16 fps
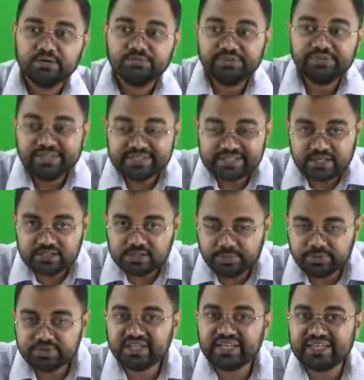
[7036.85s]
We discussed
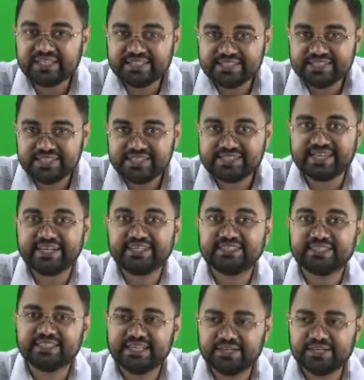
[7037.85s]
about the energy sector,